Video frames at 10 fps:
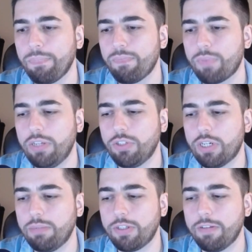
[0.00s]
in
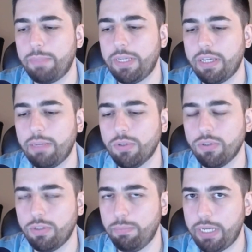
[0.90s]
terms of being able
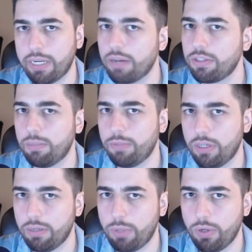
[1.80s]
to beat out some of
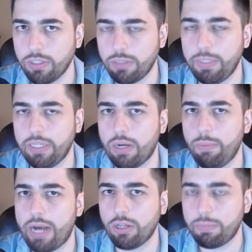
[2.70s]
their opponents, beating out
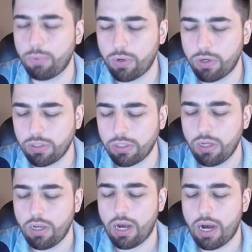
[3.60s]
Mouse Sports,
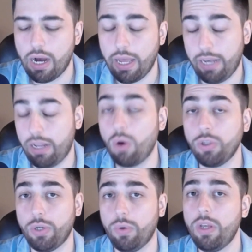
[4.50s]
and
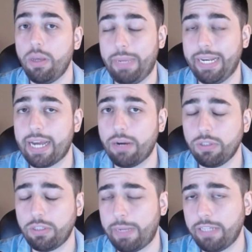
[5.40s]
also beating
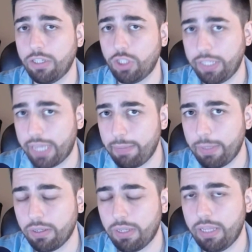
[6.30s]
out Space Station
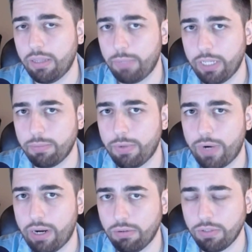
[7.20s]
Gaming in the placement
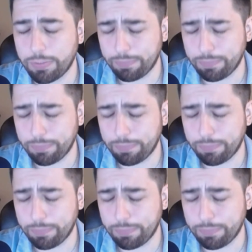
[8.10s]
rounds.